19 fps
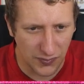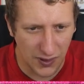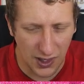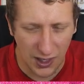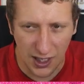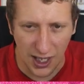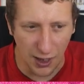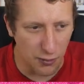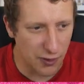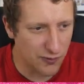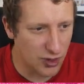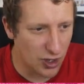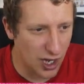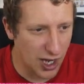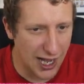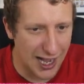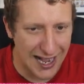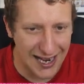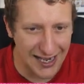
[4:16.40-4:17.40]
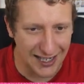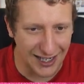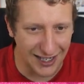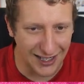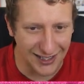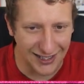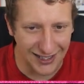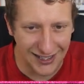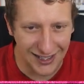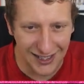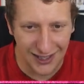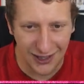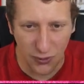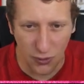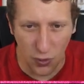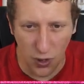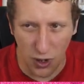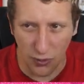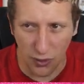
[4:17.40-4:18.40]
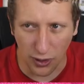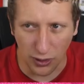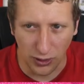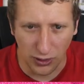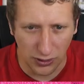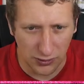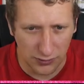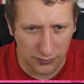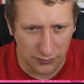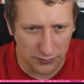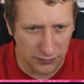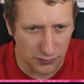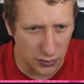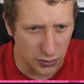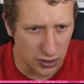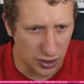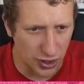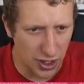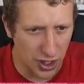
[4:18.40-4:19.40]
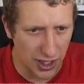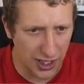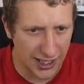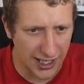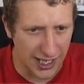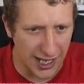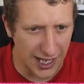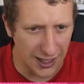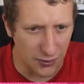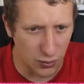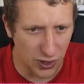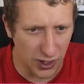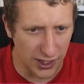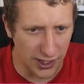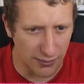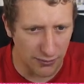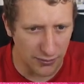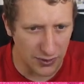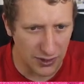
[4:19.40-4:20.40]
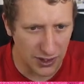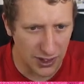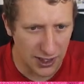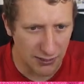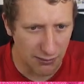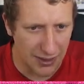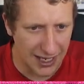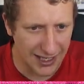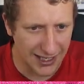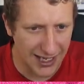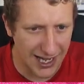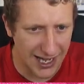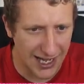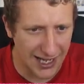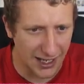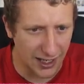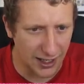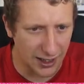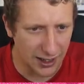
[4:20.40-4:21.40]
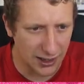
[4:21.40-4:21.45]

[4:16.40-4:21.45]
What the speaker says: And we've got a highlight. Worrell. He was on a yellow card. Williams. Mangala.